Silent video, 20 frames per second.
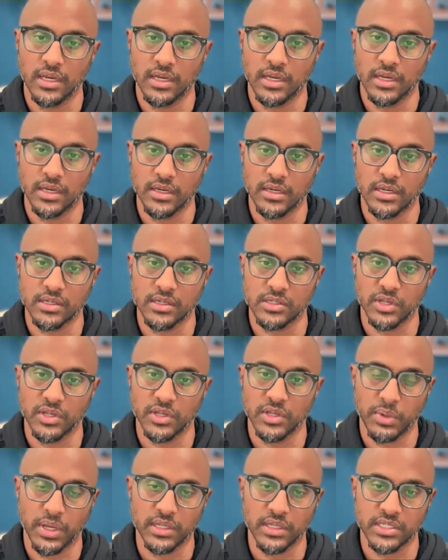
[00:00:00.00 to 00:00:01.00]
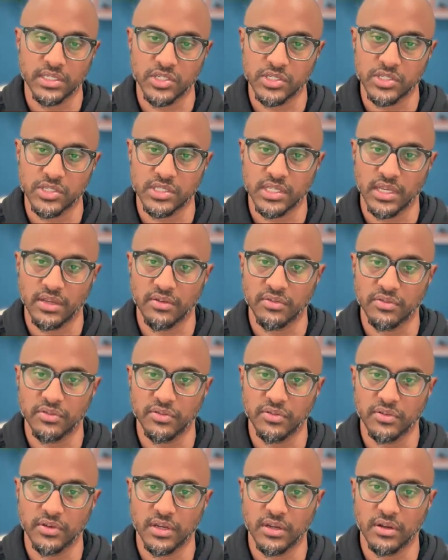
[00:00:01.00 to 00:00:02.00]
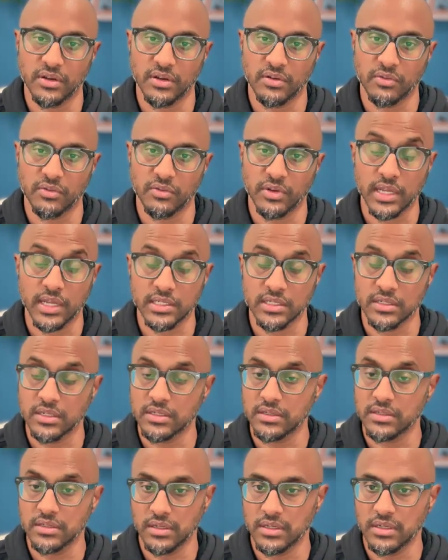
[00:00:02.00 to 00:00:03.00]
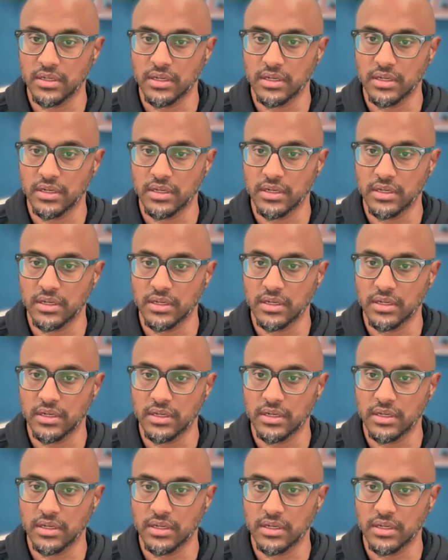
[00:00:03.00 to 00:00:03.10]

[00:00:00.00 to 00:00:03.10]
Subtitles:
Israeli politicians have reacted